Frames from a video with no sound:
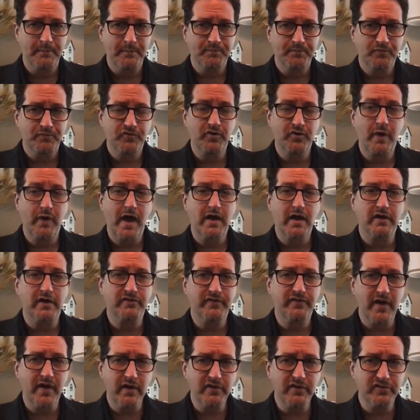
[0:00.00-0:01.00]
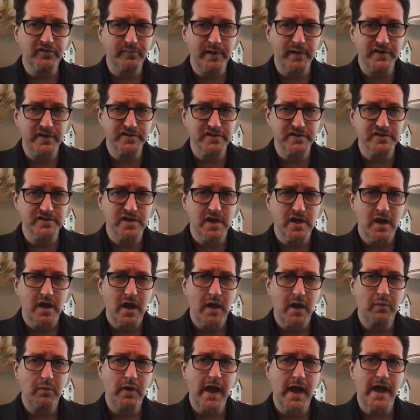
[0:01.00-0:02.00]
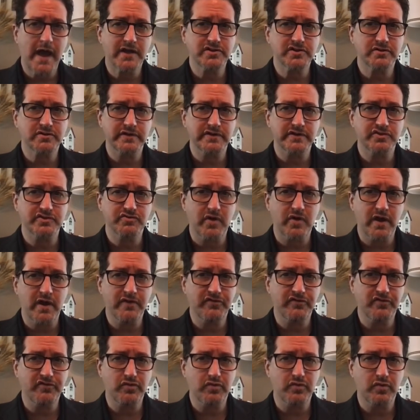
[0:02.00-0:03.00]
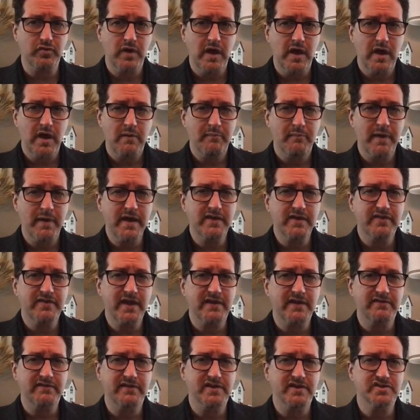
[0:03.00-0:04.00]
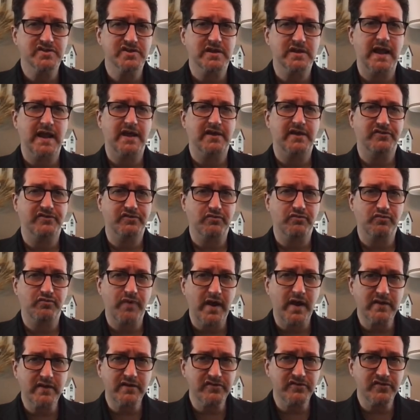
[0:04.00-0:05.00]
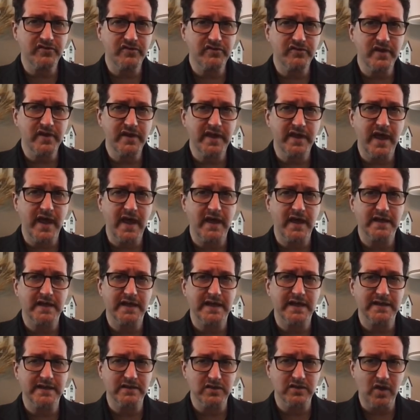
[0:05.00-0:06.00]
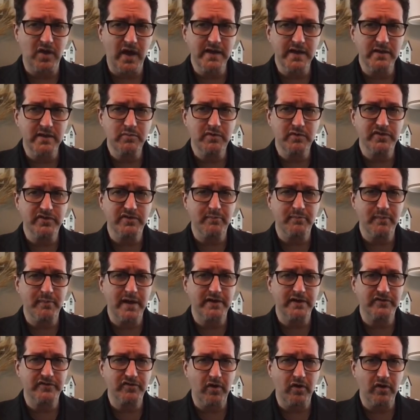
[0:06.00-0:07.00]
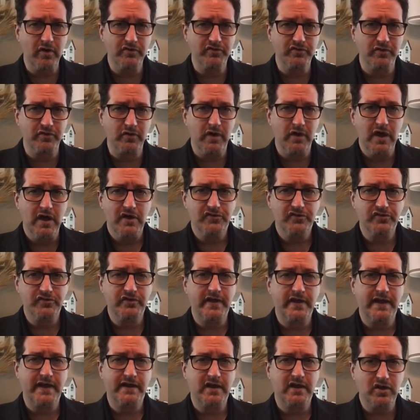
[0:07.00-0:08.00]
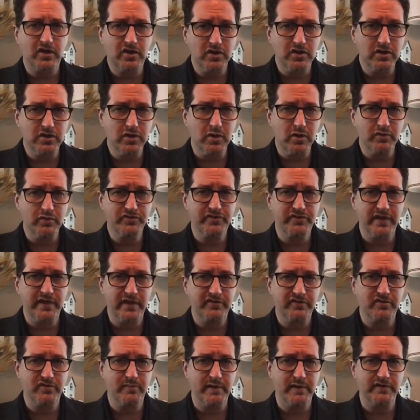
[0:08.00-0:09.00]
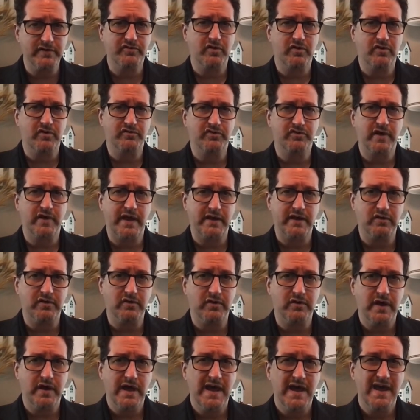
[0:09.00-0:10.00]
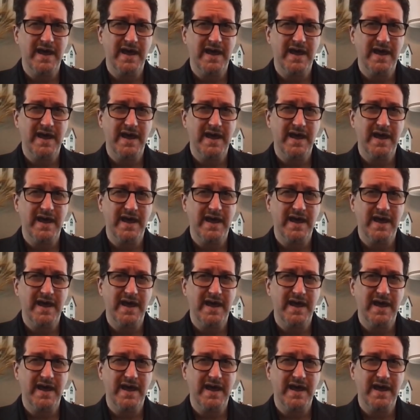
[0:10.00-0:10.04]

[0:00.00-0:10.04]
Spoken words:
So hallux valgus patients, I will actually try to make that digit as rectus as I can in line with the metatarsal so that I can close the intermetatarsal angle.